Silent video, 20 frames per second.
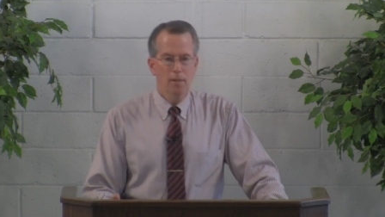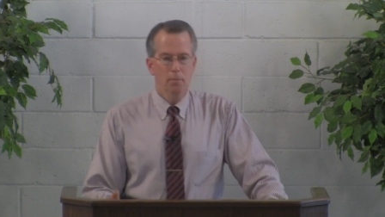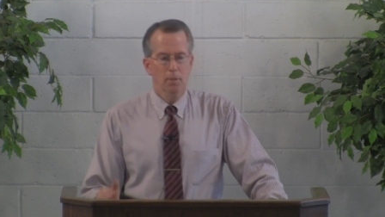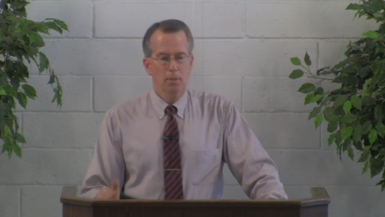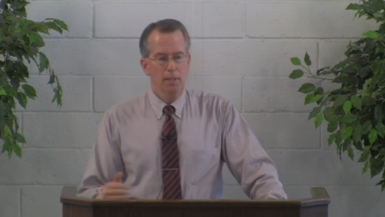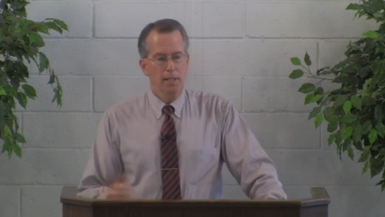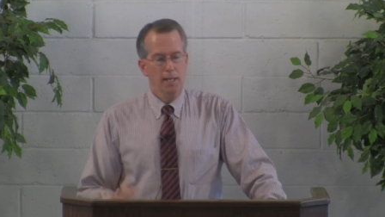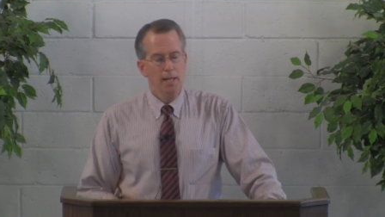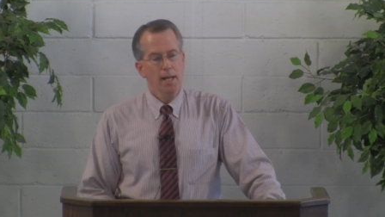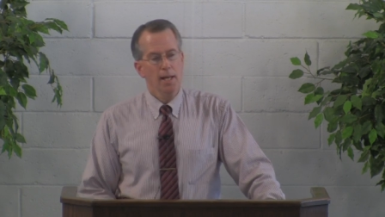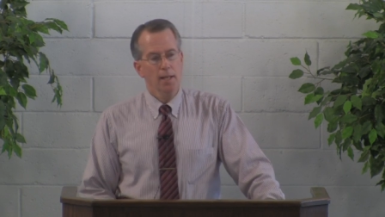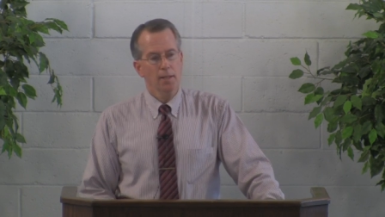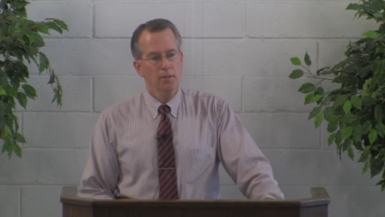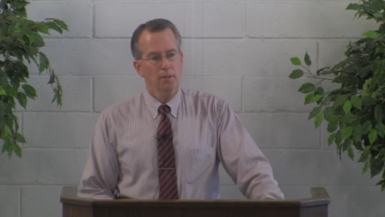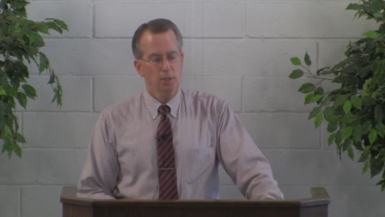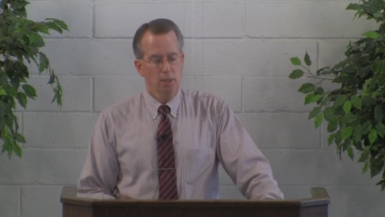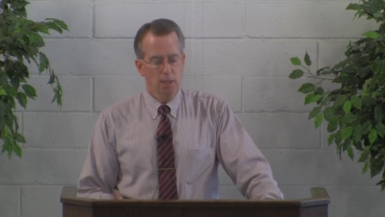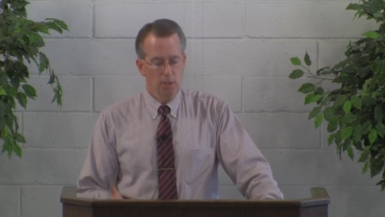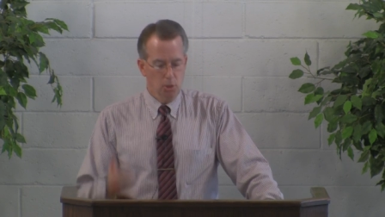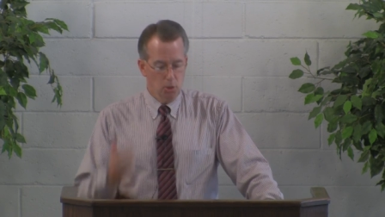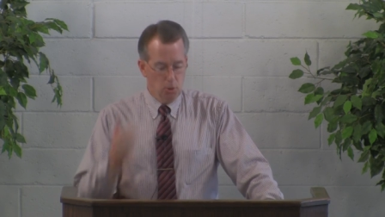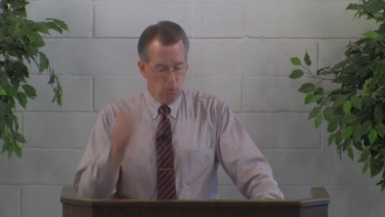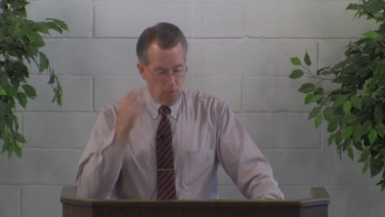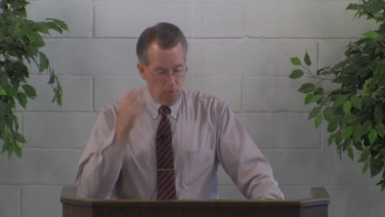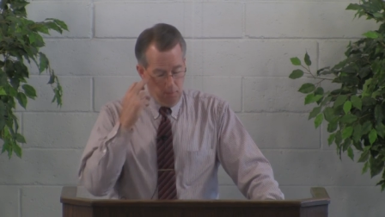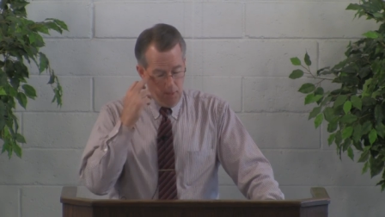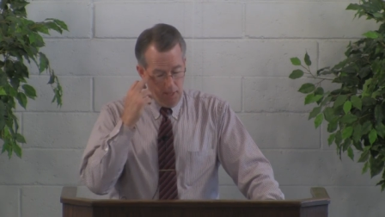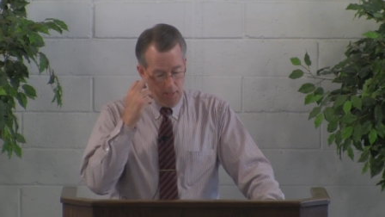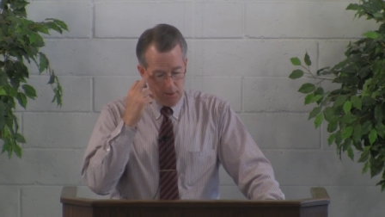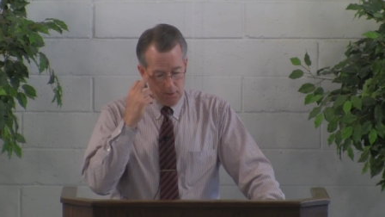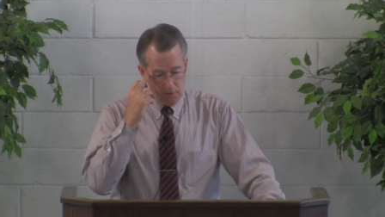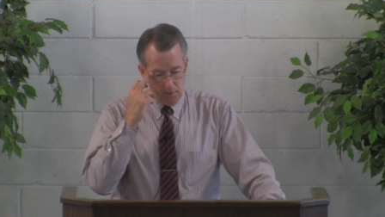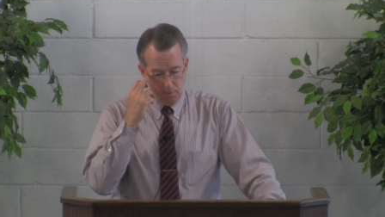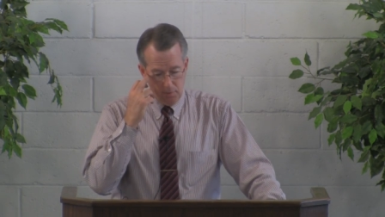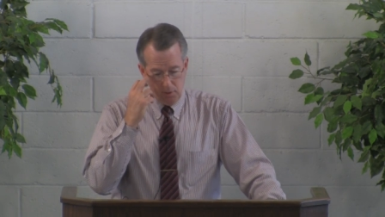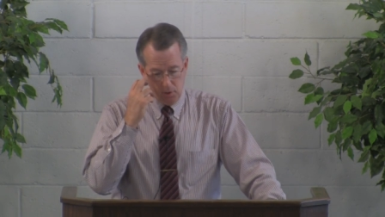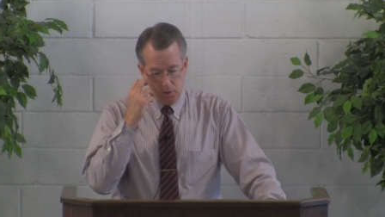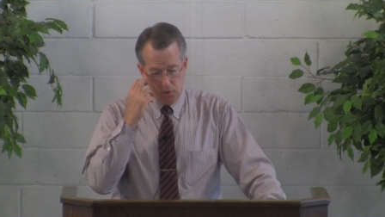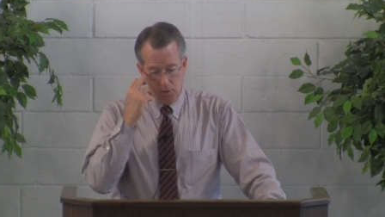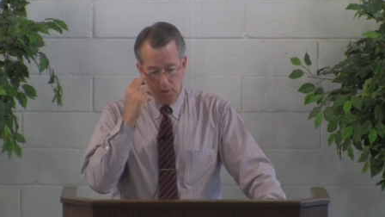But again, Jesus reminds them
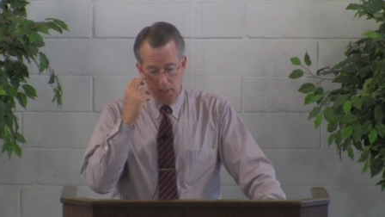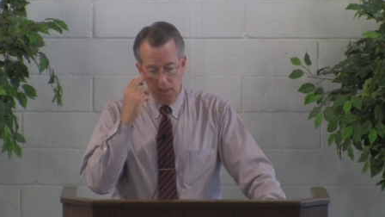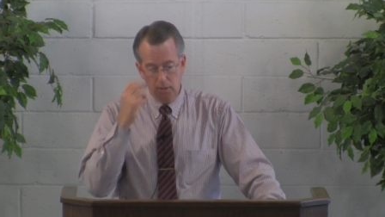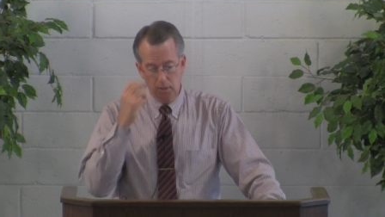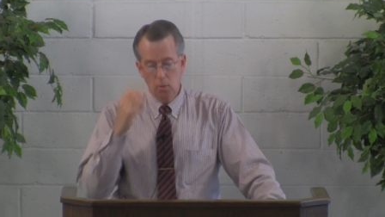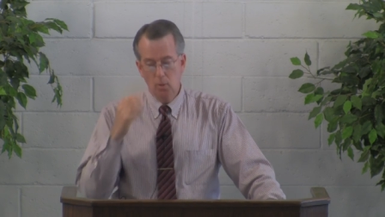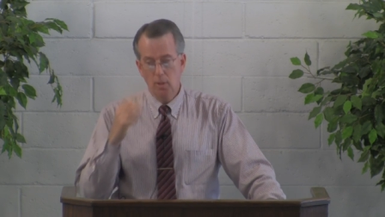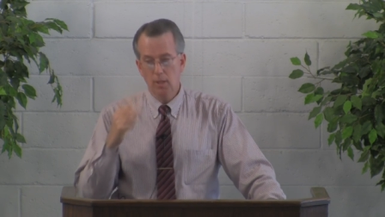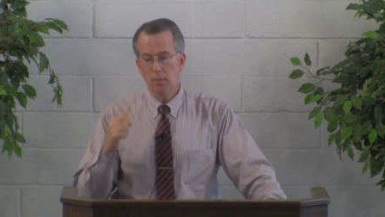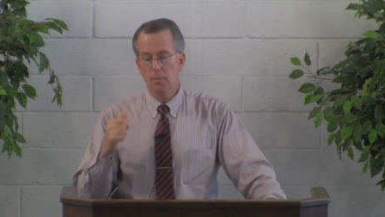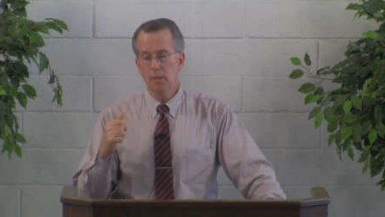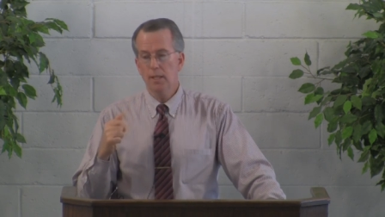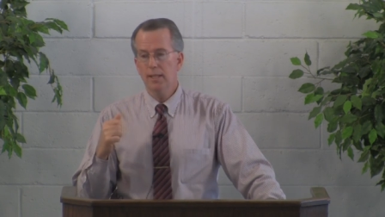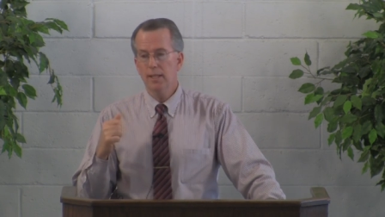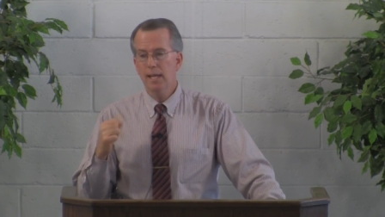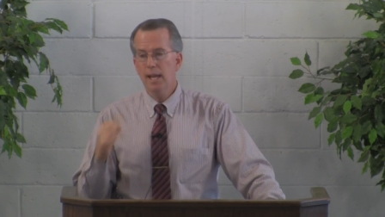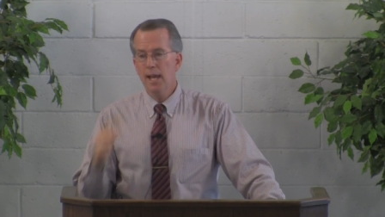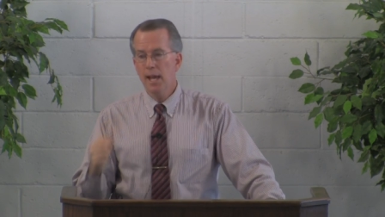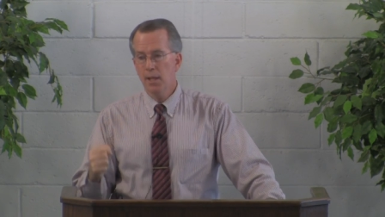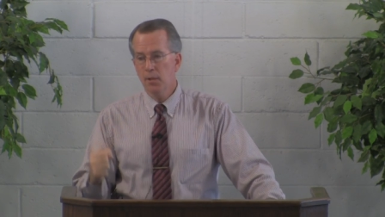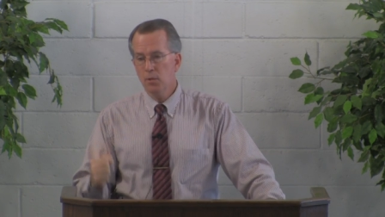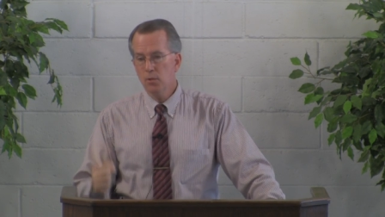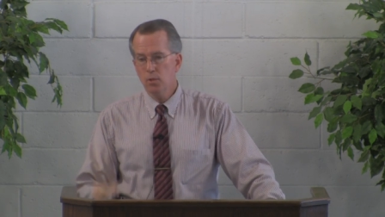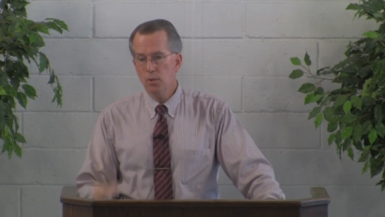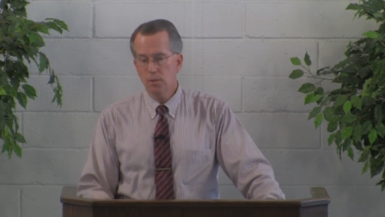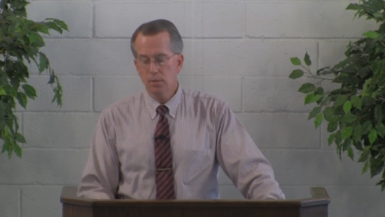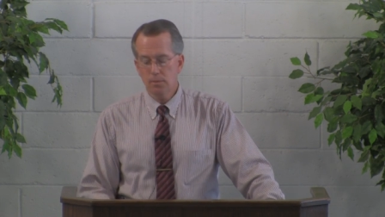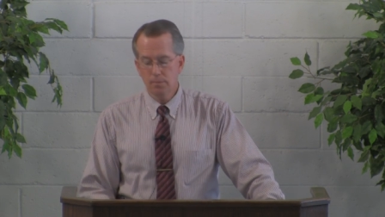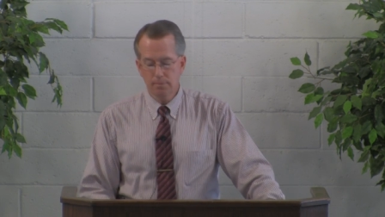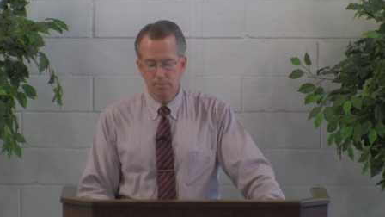this is not going to be the end.